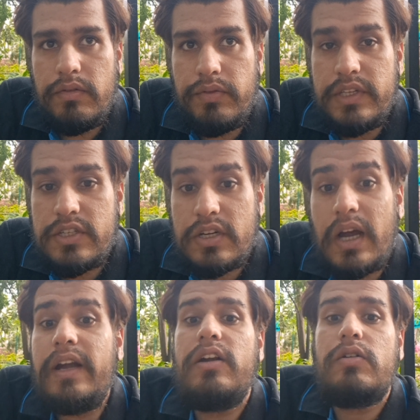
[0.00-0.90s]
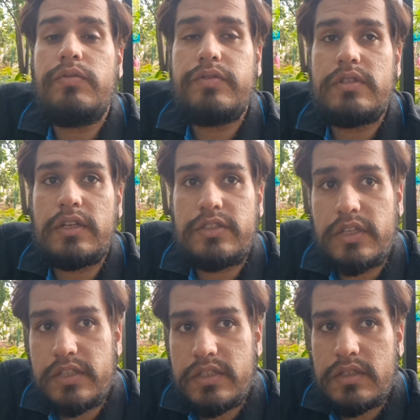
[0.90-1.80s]
which kind of
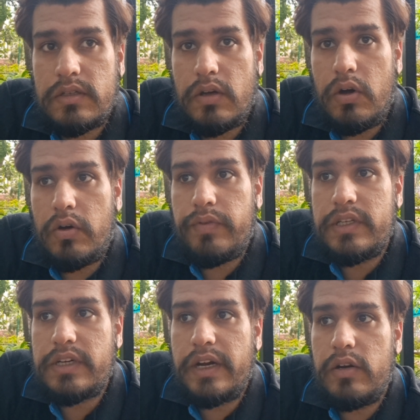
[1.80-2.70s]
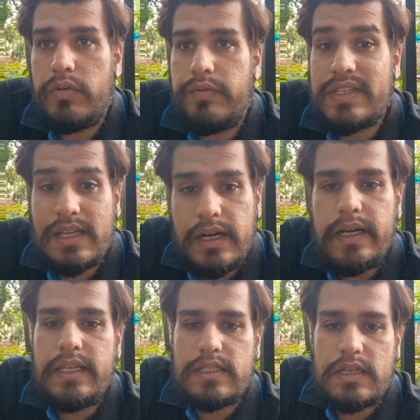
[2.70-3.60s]
structures or which kind of
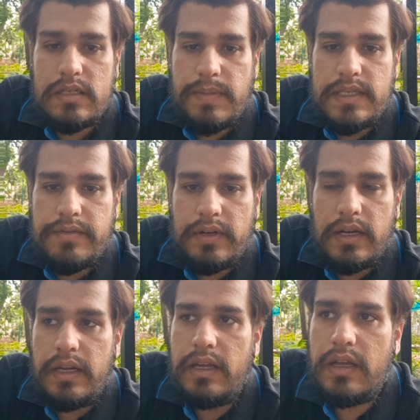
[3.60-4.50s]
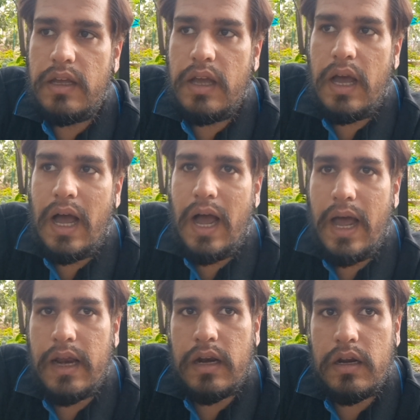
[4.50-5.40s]
facilities specifically
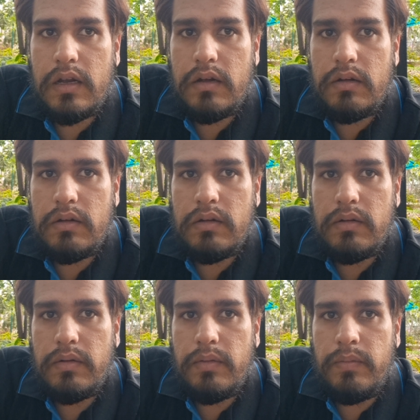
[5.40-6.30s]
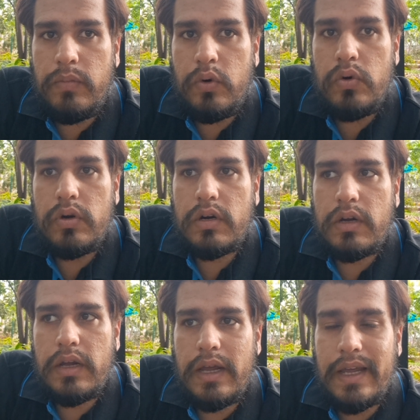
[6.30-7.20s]
are more
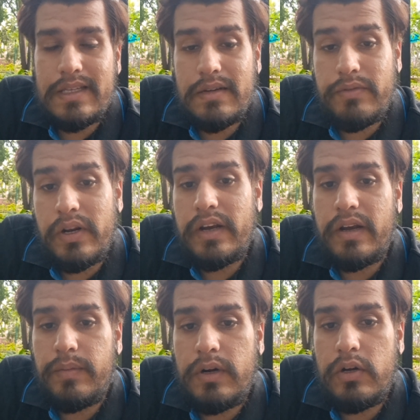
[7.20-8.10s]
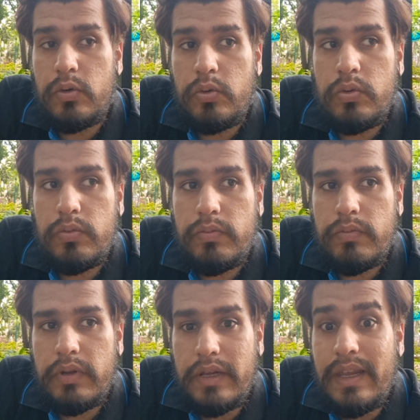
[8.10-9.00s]
vulnerable to
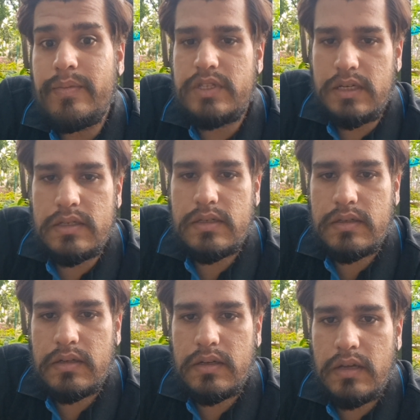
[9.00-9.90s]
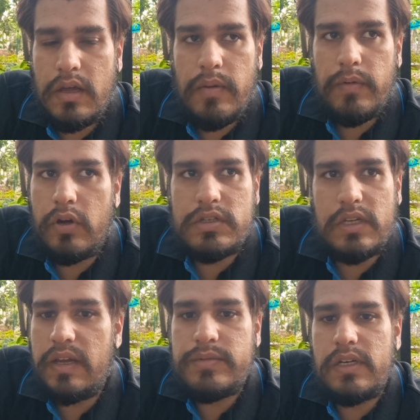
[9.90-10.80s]
EMCs, because
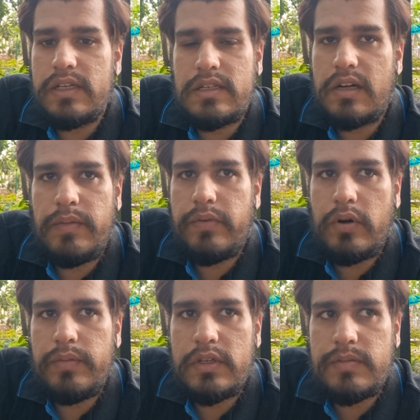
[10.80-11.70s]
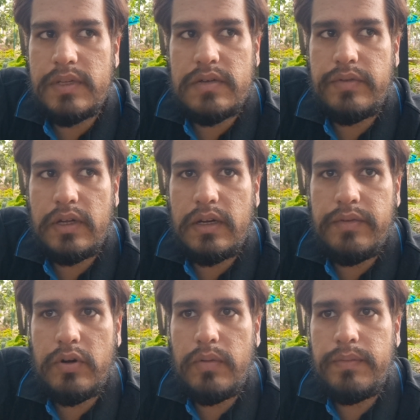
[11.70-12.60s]
EMC doesn't come from the specifically
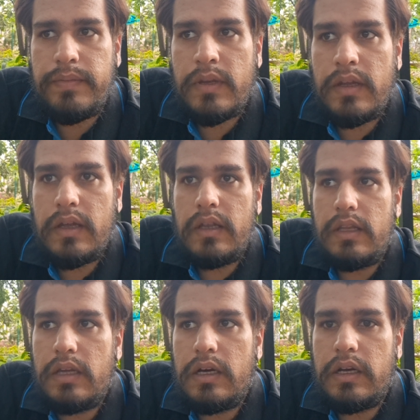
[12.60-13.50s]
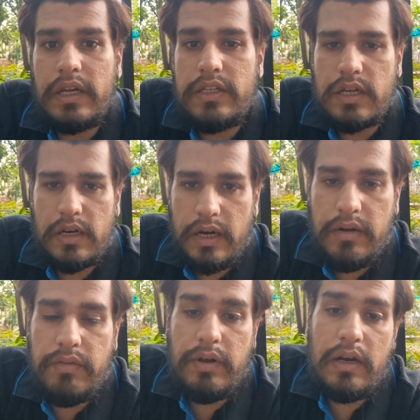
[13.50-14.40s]
from the nature, it
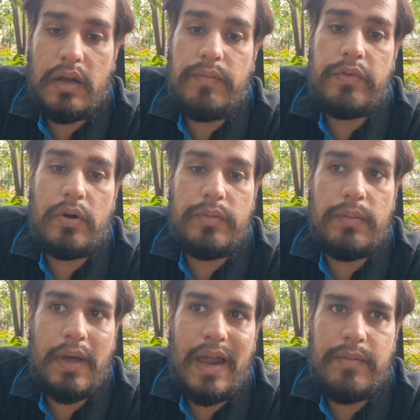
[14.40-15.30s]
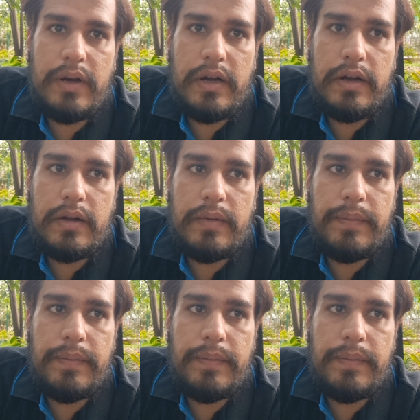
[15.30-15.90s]
will come from the man-made